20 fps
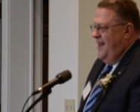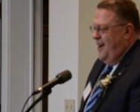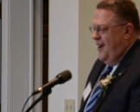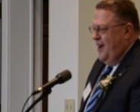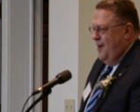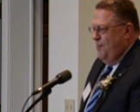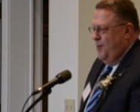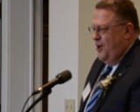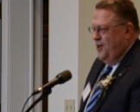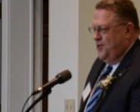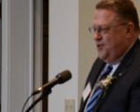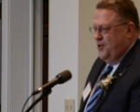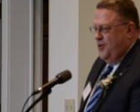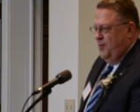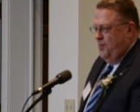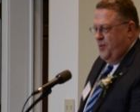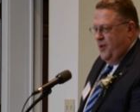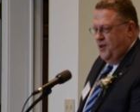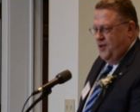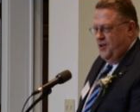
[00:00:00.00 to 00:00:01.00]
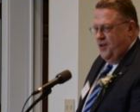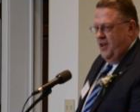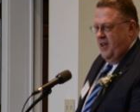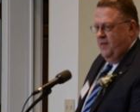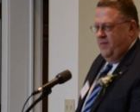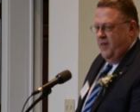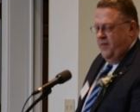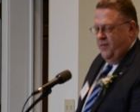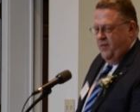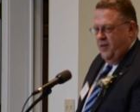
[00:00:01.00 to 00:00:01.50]
I'm also
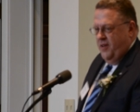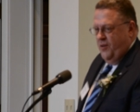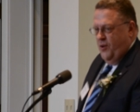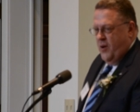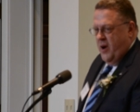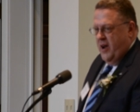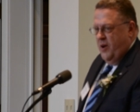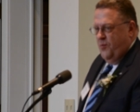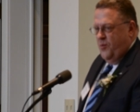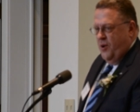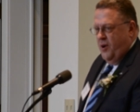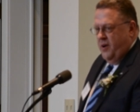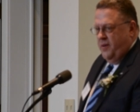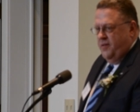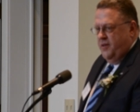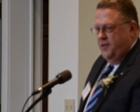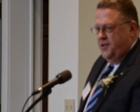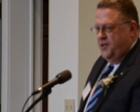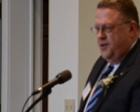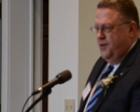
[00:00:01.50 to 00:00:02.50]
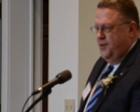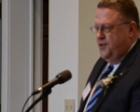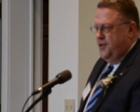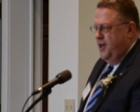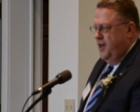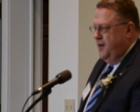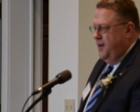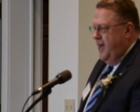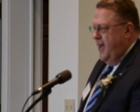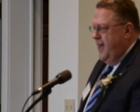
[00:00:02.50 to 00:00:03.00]
appreciative of the great work that
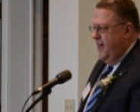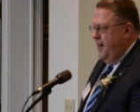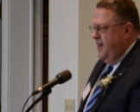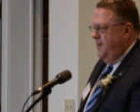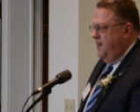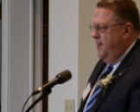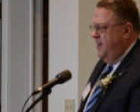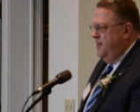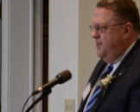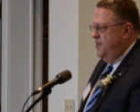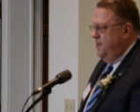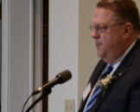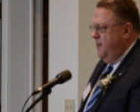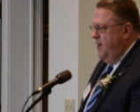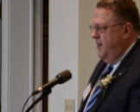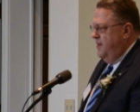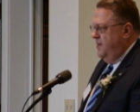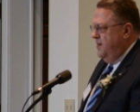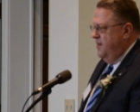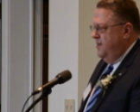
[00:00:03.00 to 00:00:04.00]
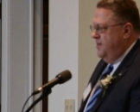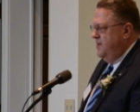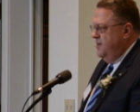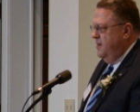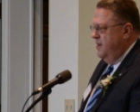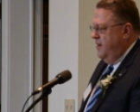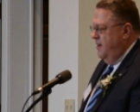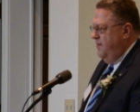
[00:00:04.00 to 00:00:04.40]
Susie and Danny did to make this